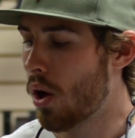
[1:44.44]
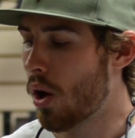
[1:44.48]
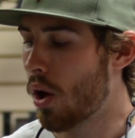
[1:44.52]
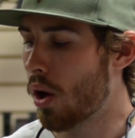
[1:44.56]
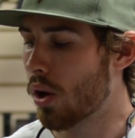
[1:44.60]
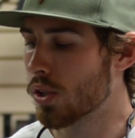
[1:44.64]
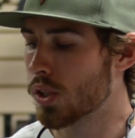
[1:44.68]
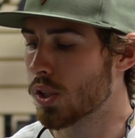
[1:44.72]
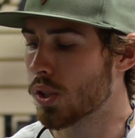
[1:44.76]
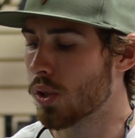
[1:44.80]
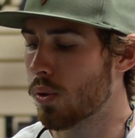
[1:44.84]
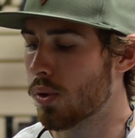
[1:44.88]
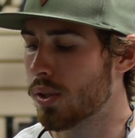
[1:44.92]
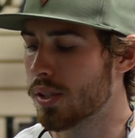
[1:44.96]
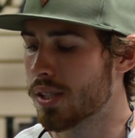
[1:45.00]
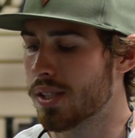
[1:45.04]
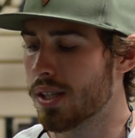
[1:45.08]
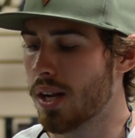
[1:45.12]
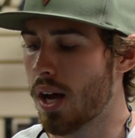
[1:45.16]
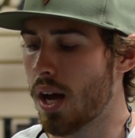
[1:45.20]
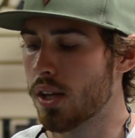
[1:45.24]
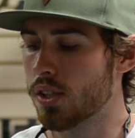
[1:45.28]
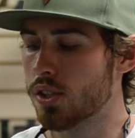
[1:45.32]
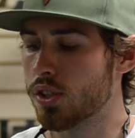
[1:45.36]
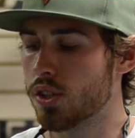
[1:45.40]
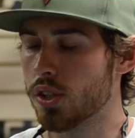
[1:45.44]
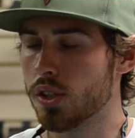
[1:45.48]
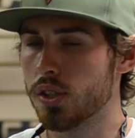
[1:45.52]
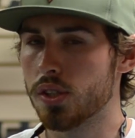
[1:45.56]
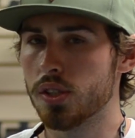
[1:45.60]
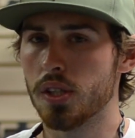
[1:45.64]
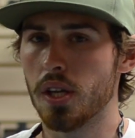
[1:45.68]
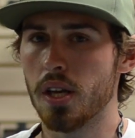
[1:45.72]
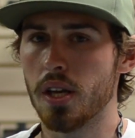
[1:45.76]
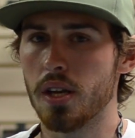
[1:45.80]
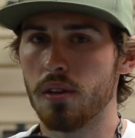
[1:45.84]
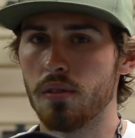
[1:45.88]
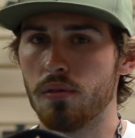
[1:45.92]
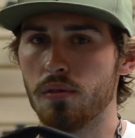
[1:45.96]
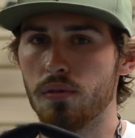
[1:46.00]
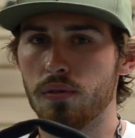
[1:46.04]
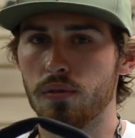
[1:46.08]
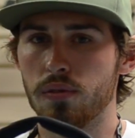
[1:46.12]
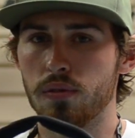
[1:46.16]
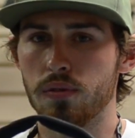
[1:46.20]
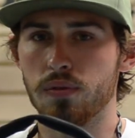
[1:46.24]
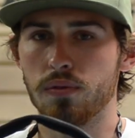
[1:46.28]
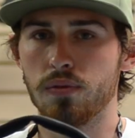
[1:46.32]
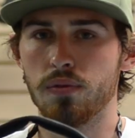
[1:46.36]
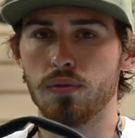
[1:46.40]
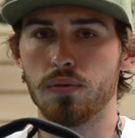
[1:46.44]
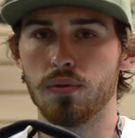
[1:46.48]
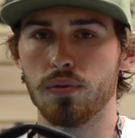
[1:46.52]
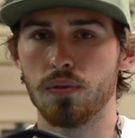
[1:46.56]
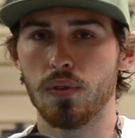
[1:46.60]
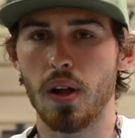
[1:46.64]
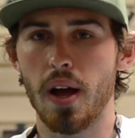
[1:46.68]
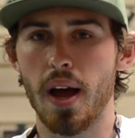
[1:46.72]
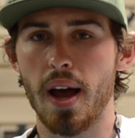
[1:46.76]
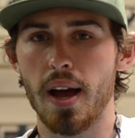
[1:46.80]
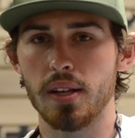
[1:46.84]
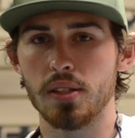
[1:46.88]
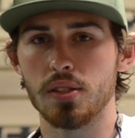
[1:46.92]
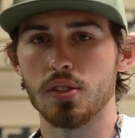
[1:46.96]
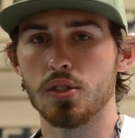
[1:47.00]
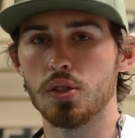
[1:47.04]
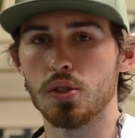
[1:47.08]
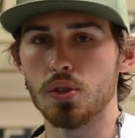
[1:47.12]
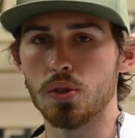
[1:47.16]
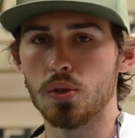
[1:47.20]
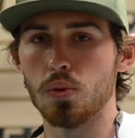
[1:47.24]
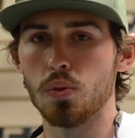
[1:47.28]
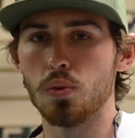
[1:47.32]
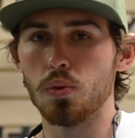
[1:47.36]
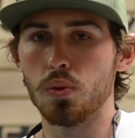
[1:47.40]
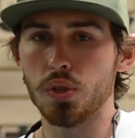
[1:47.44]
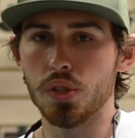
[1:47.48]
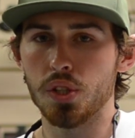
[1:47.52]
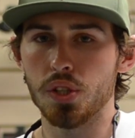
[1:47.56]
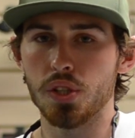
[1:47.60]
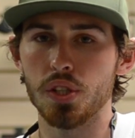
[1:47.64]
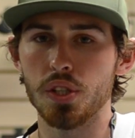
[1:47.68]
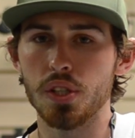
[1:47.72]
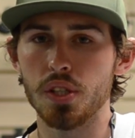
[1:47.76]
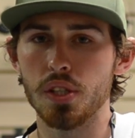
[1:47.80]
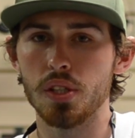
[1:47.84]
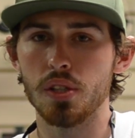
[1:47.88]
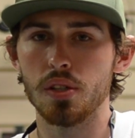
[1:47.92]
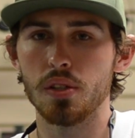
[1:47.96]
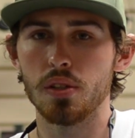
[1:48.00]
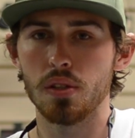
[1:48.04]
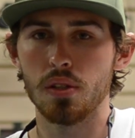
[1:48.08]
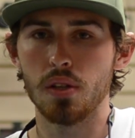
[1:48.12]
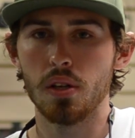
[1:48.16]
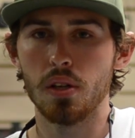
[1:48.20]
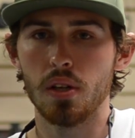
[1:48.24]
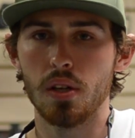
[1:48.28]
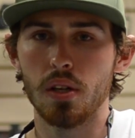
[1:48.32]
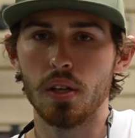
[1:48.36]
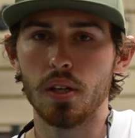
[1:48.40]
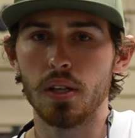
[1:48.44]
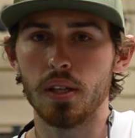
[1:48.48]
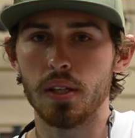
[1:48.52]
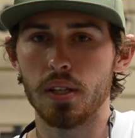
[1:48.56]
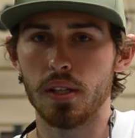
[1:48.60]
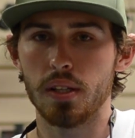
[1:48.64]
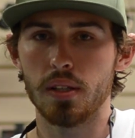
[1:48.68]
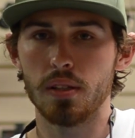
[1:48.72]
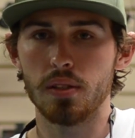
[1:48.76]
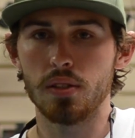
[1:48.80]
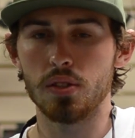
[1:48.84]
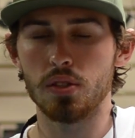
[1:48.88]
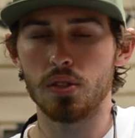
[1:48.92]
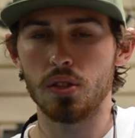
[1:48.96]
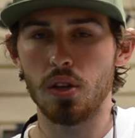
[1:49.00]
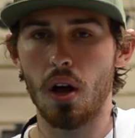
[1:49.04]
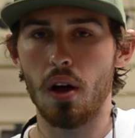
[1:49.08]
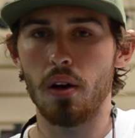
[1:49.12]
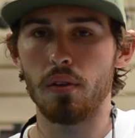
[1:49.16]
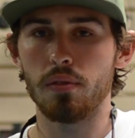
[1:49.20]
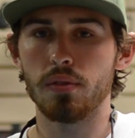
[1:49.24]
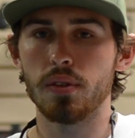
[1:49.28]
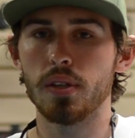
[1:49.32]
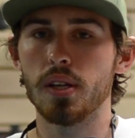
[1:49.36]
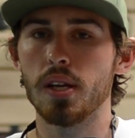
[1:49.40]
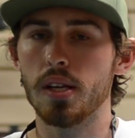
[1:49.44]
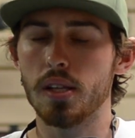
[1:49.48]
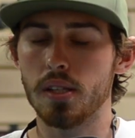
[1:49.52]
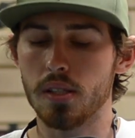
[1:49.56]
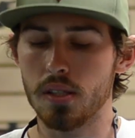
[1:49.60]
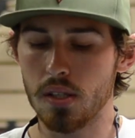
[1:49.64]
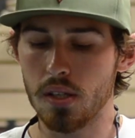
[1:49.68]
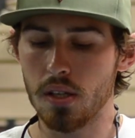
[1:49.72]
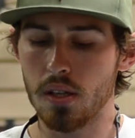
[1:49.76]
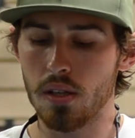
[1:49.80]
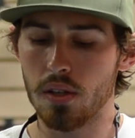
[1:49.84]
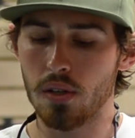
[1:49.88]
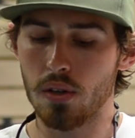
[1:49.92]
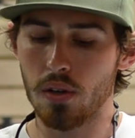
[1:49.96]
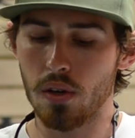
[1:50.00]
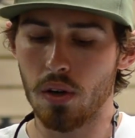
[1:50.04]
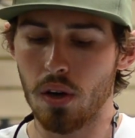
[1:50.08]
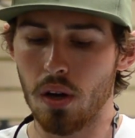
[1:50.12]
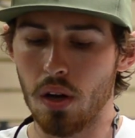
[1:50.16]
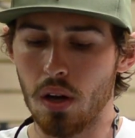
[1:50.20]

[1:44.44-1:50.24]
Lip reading: Also, it's not just a flat, squishy, soft case either.